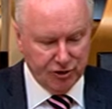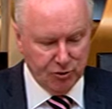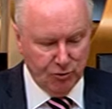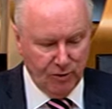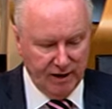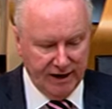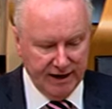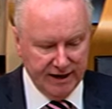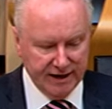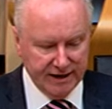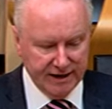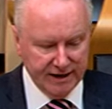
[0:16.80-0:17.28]

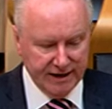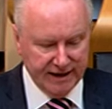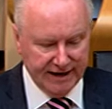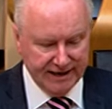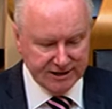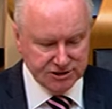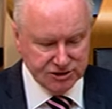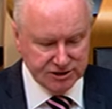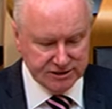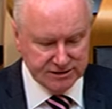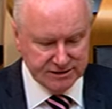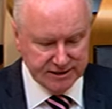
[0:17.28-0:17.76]
require
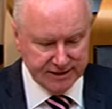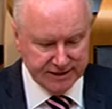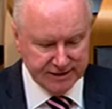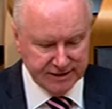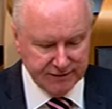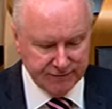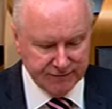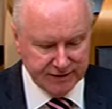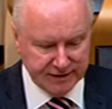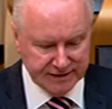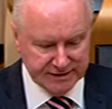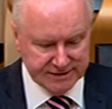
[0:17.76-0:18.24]

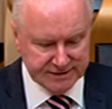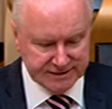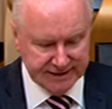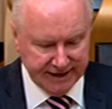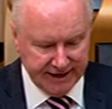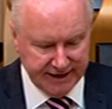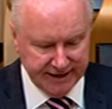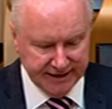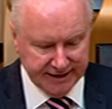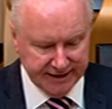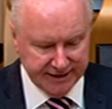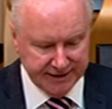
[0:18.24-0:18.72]
legislative
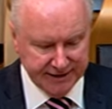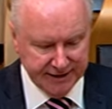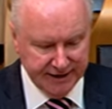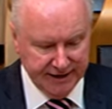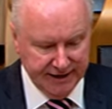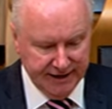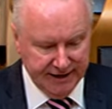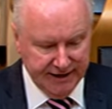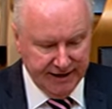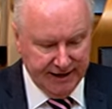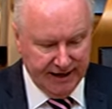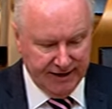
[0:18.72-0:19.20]
consent,
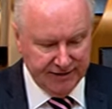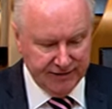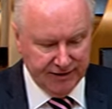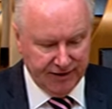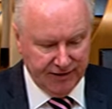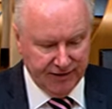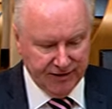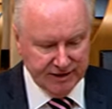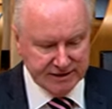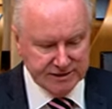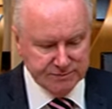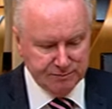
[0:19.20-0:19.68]
and
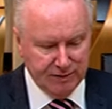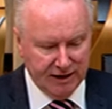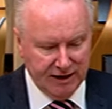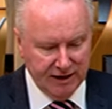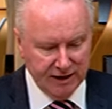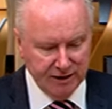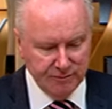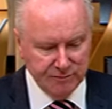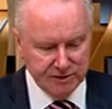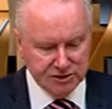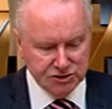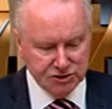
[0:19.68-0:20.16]
that this
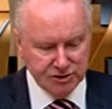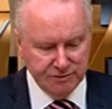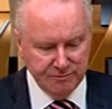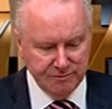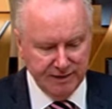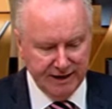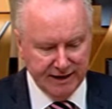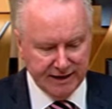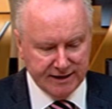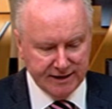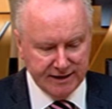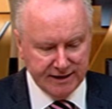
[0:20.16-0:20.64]
Parliament should
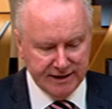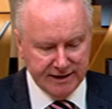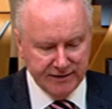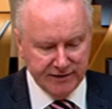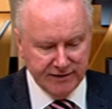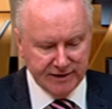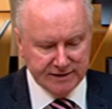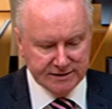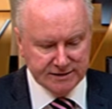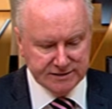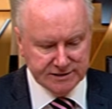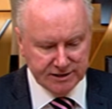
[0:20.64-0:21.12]
make clear
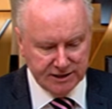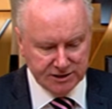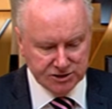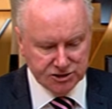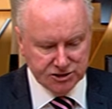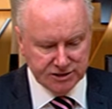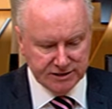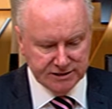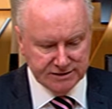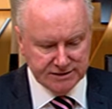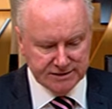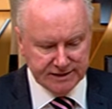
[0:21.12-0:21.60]
that
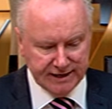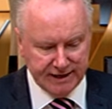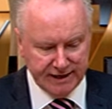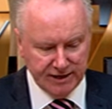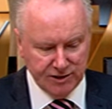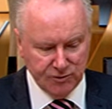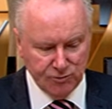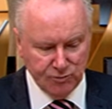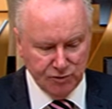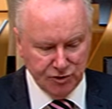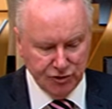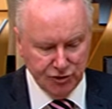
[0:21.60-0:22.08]
such
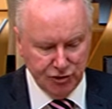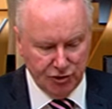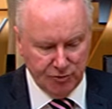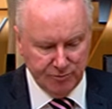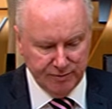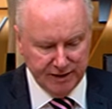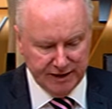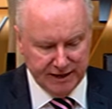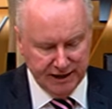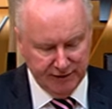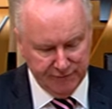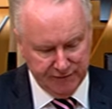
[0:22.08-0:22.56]
consent will
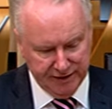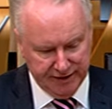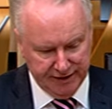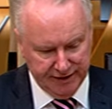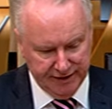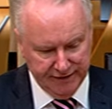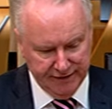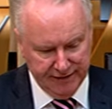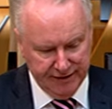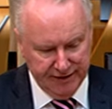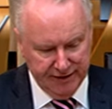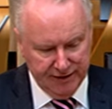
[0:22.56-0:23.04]
not be
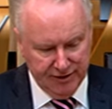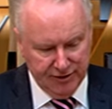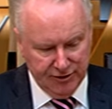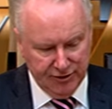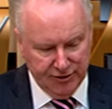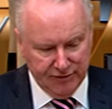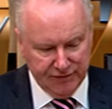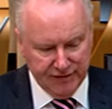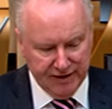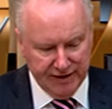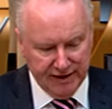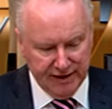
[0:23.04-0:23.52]
given.
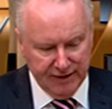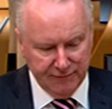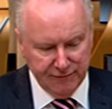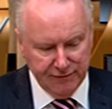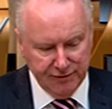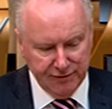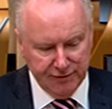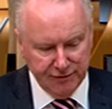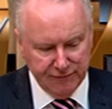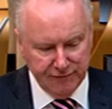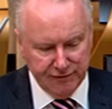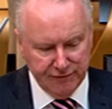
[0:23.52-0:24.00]
On the
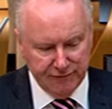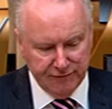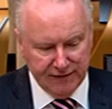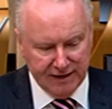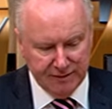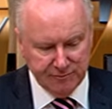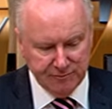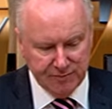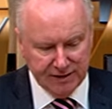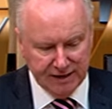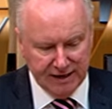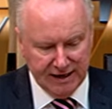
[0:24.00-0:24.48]
11th of
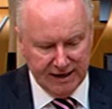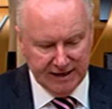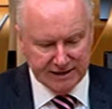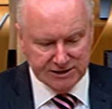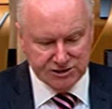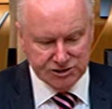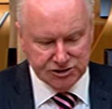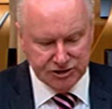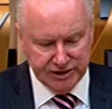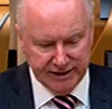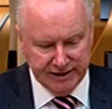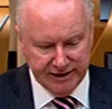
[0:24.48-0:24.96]
November
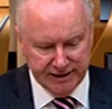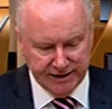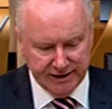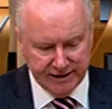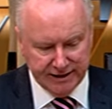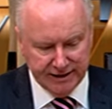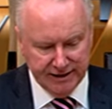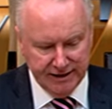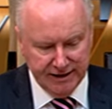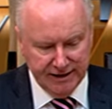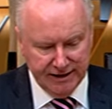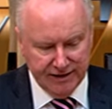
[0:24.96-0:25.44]
last
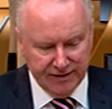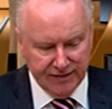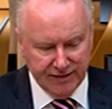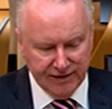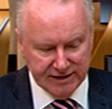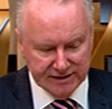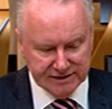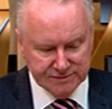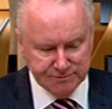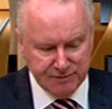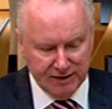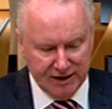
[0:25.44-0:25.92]
year,
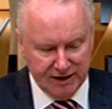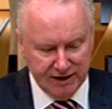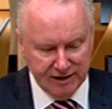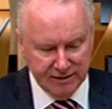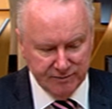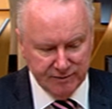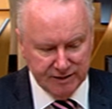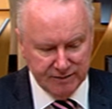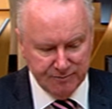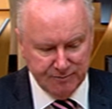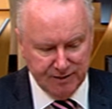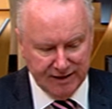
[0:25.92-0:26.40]
this
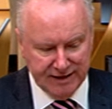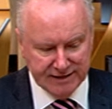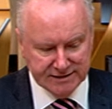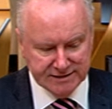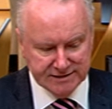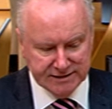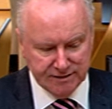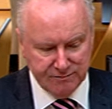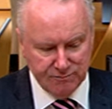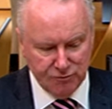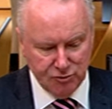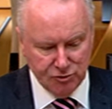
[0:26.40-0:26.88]
Parliament
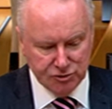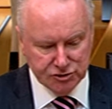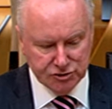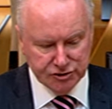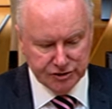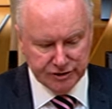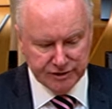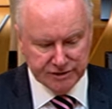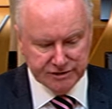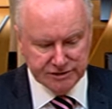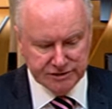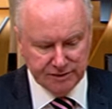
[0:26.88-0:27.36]
passed a
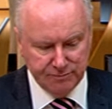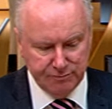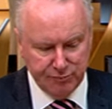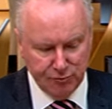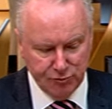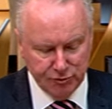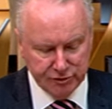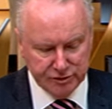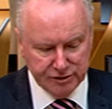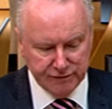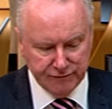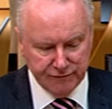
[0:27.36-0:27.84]
motion in
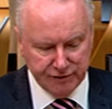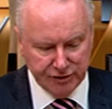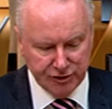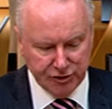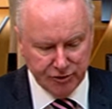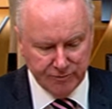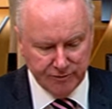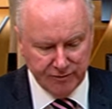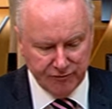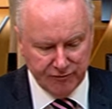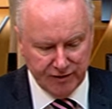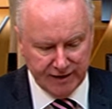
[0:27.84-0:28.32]
support of the
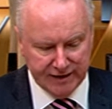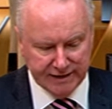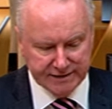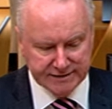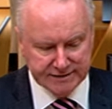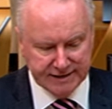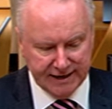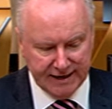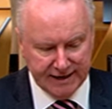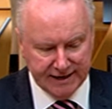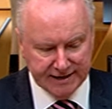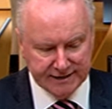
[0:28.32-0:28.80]
Human
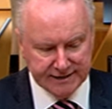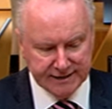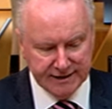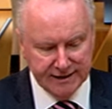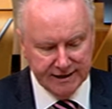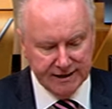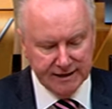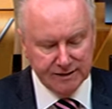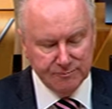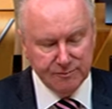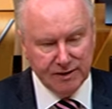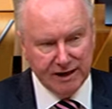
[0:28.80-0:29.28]
Rights Act
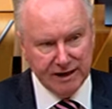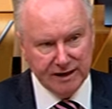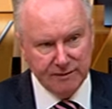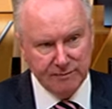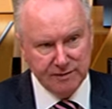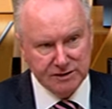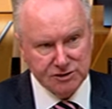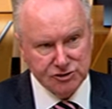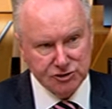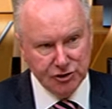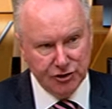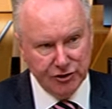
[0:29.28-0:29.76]
by
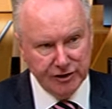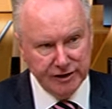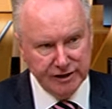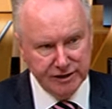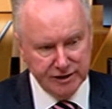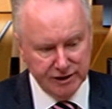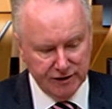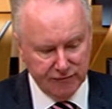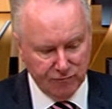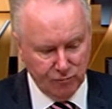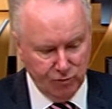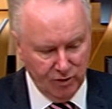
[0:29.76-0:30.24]
a
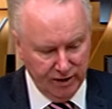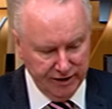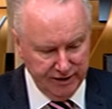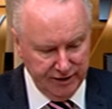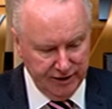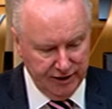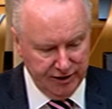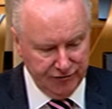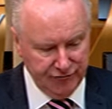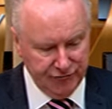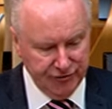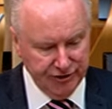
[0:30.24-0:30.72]
majority of
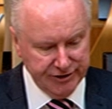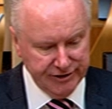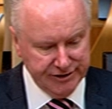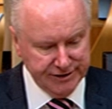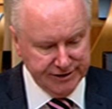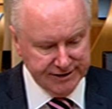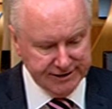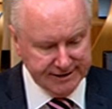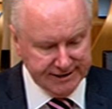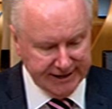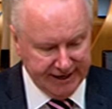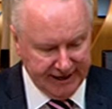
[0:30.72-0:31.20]

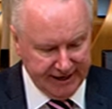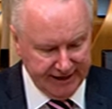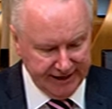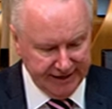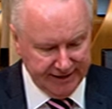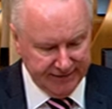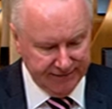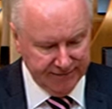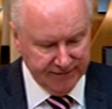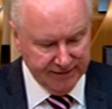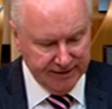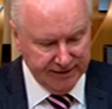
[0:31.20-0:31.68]
100 to
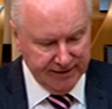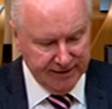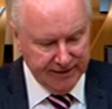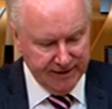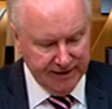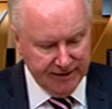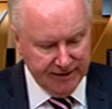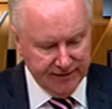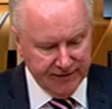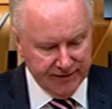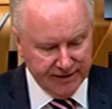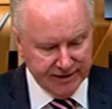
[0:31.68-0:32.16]
10.
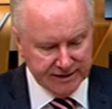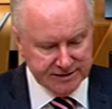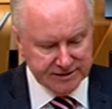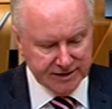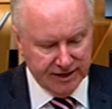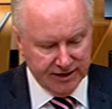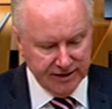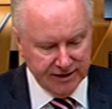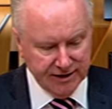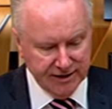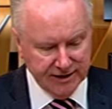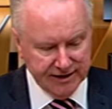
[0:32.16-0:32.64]
There is
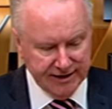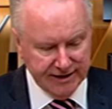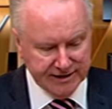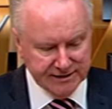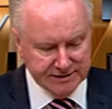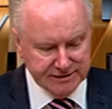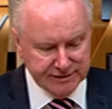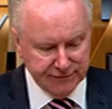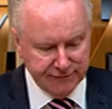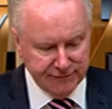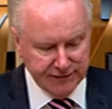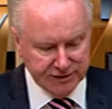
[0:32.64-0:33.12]
currently
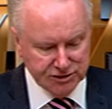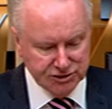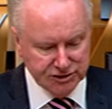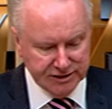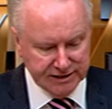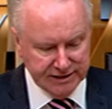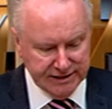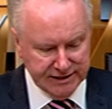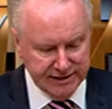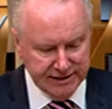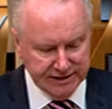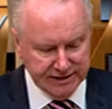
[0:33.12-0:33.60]

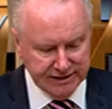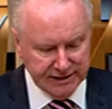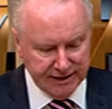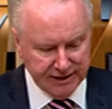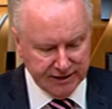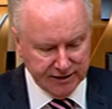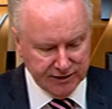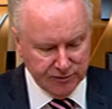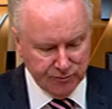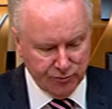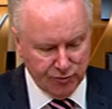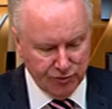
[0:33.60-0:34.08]
insufficient
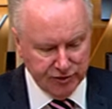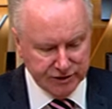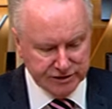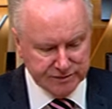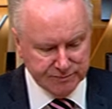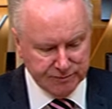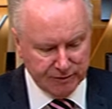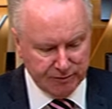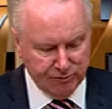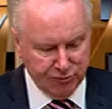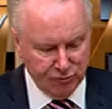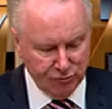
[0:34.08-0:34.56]
detail in what
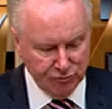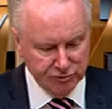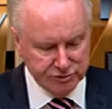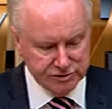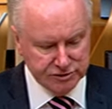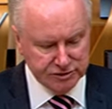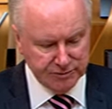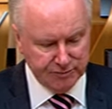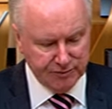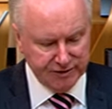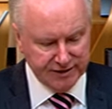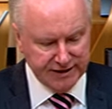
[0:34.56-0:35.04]
is
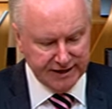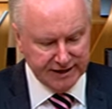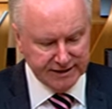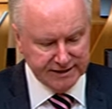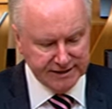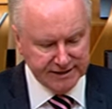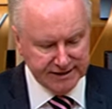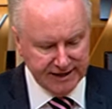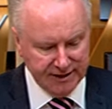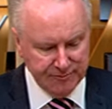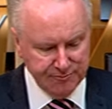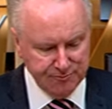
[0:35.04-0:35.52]
proposed to
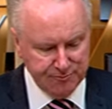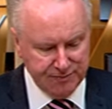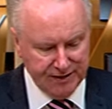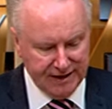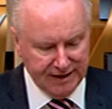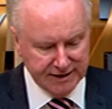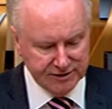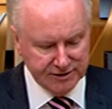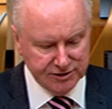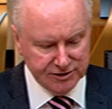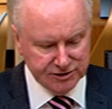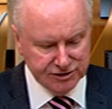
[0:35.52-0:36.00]
predict the
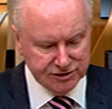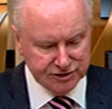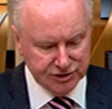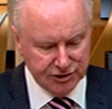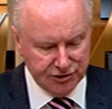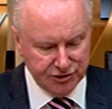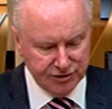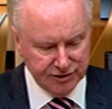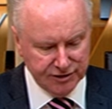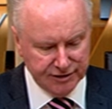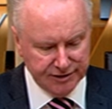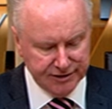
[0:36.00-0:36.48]
impact on
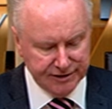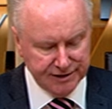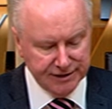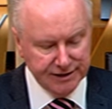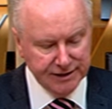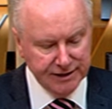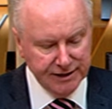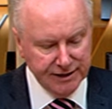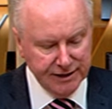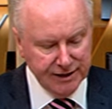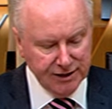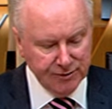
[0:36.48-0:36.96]

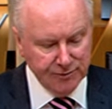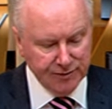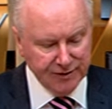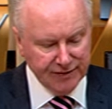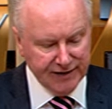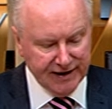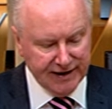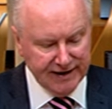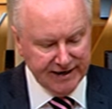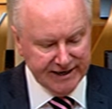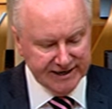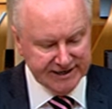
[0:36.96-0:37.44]
Scotland
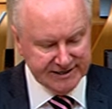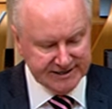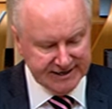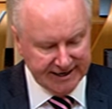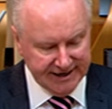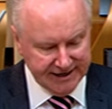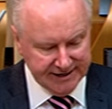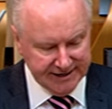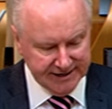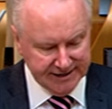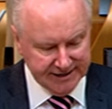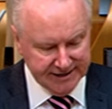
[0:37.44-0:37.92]
with any
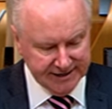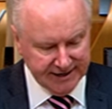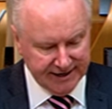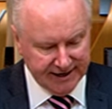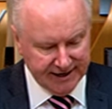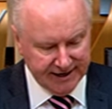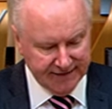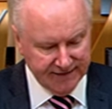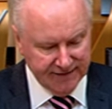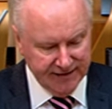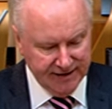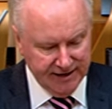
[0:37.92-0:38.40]

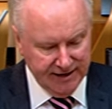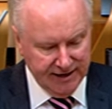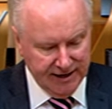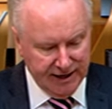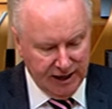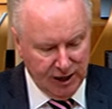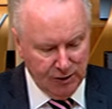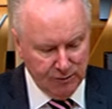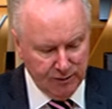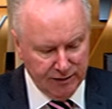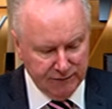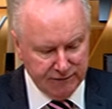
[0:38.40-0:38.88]
certainty.
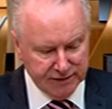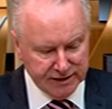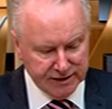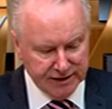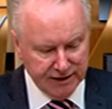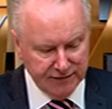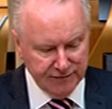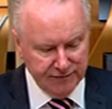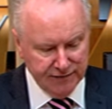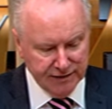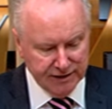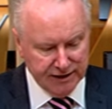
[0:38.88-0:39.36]
However,
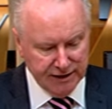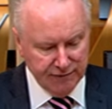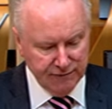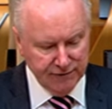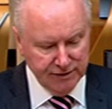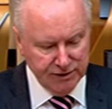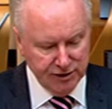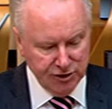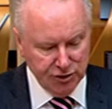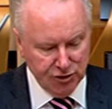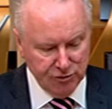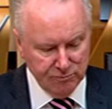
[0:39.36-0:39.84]

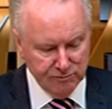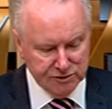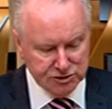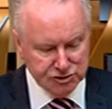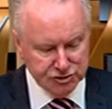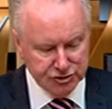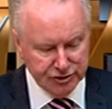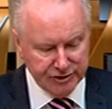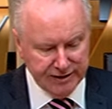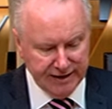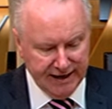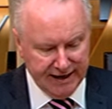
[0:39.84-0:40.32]
given the
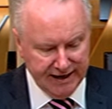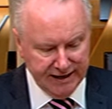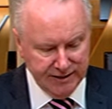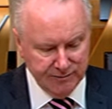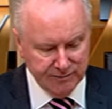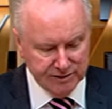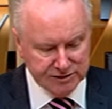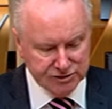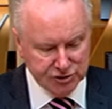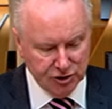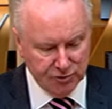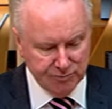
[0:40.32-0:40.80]
almost
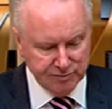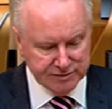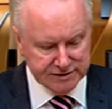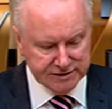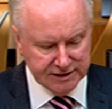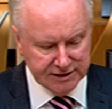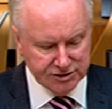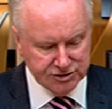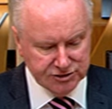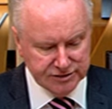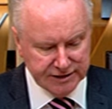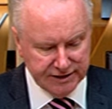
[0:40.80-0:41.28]
unanimous
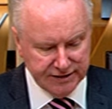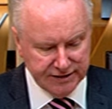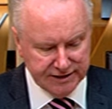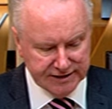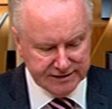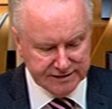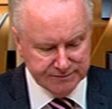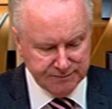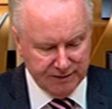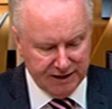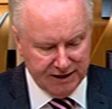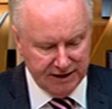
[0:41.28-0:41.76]
opposition in
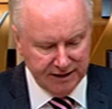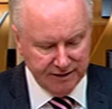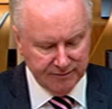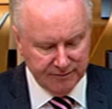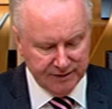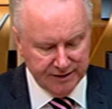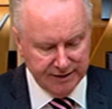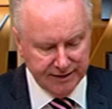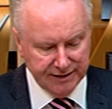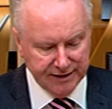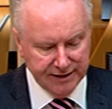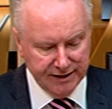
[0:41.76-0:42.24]
this
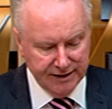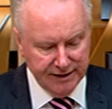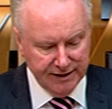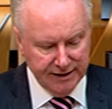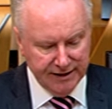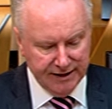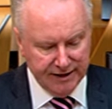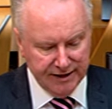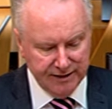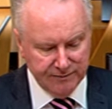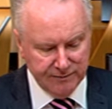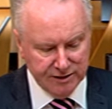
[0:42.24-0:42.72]
Parliament
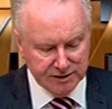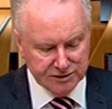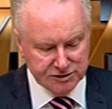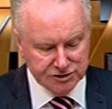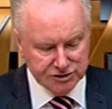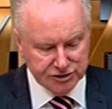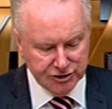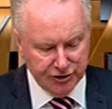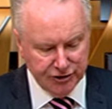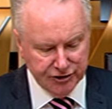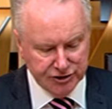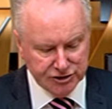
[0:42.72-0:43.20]
and among
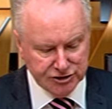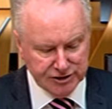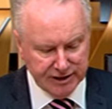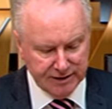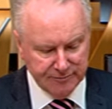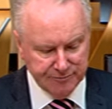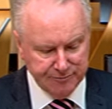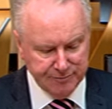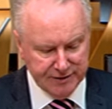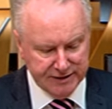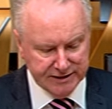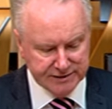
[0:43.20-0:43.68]
Scottish
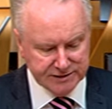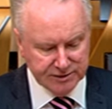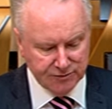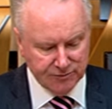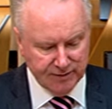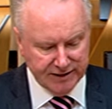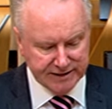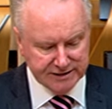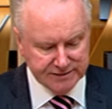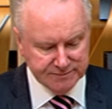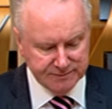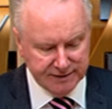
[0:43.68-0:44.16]
MPs
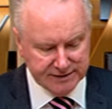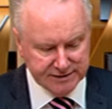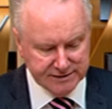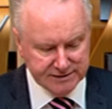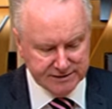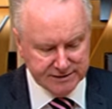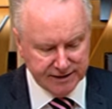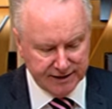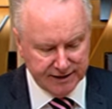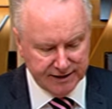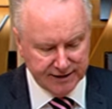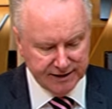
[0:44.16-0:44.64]
at
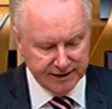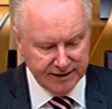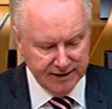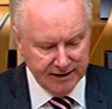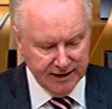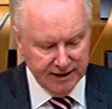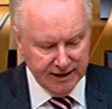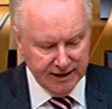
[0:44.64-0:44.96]
Westminster,